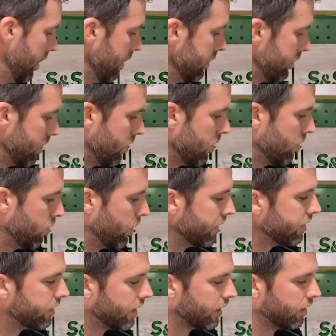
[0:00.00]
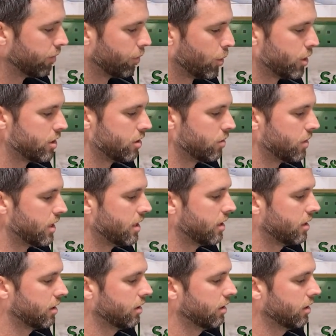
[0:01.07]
So one thing pretty unique